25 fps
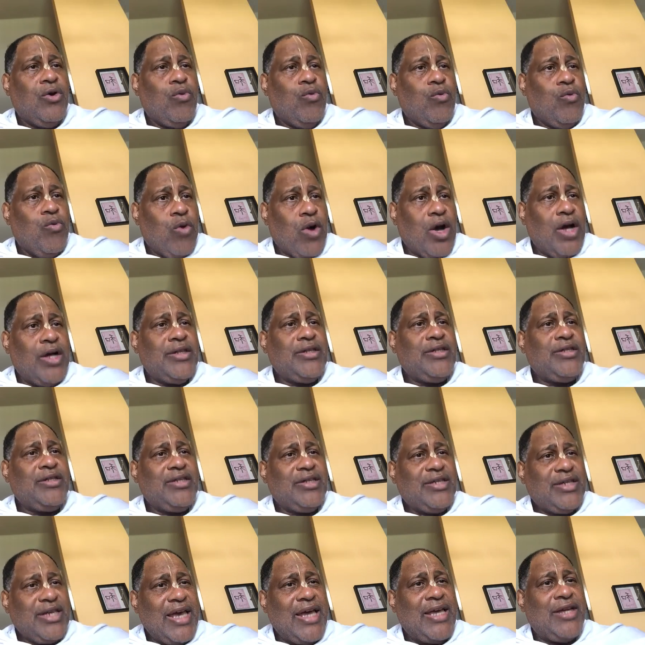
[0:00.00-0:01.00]

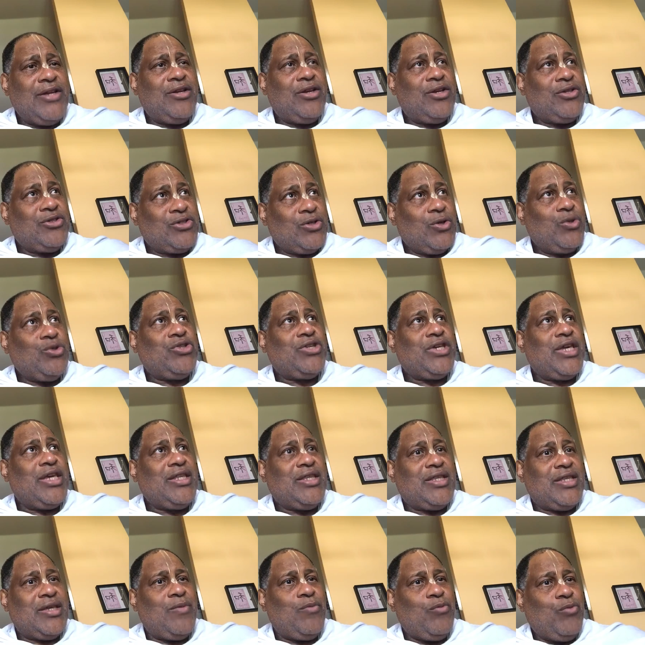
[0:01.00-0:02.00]
one can
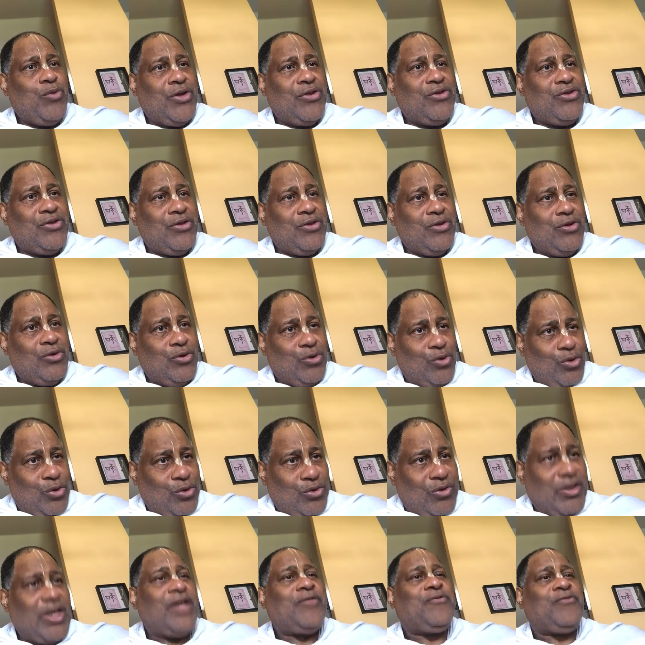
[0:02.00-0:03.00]
associate them with
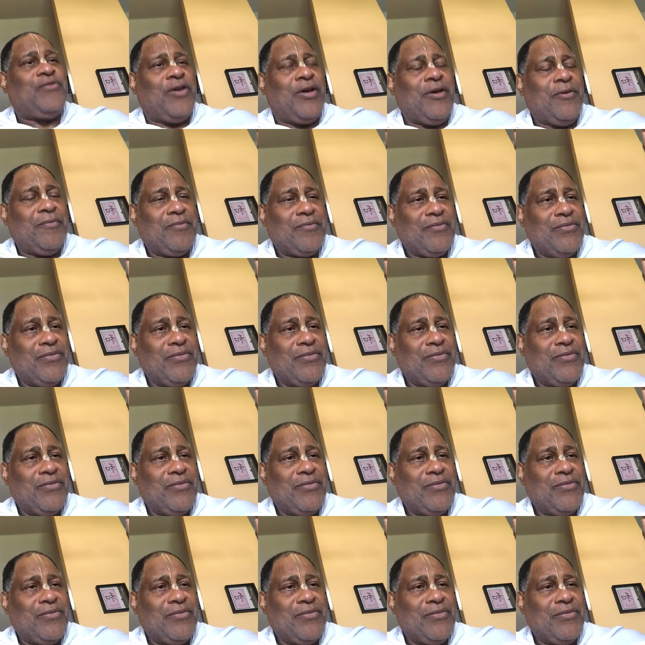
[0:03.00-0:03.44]
Guru Tattva.